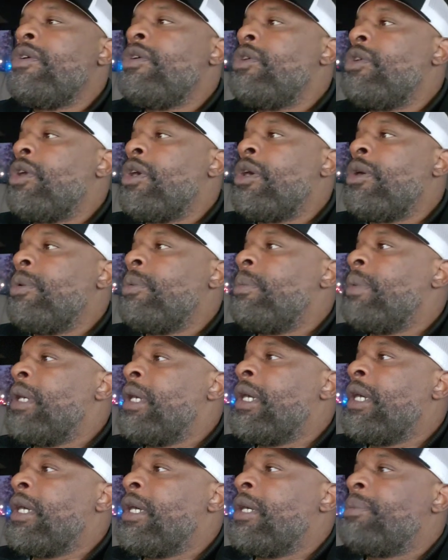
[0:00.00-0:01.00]
you know,
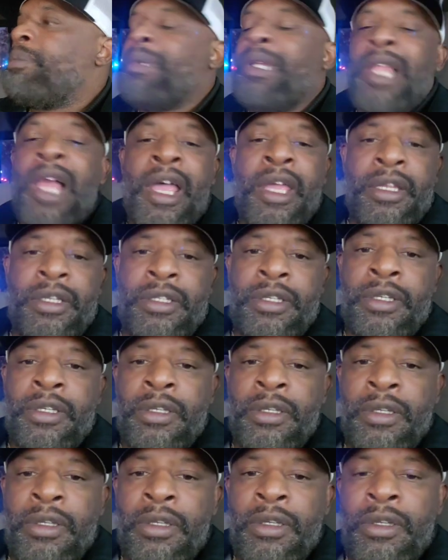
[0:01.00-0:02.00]
uh, light.
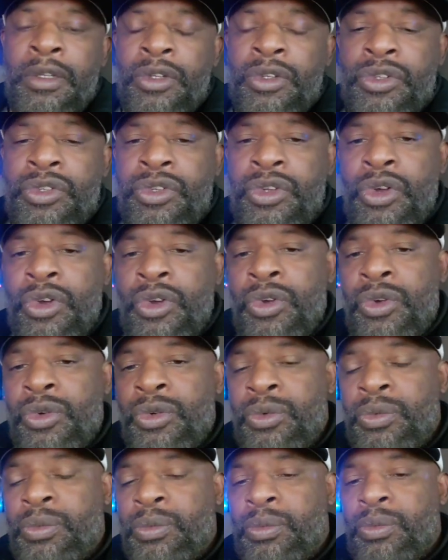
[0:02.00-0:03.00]

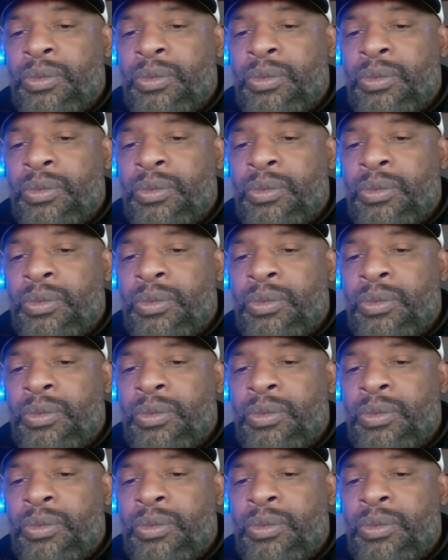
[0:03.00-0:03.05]
So,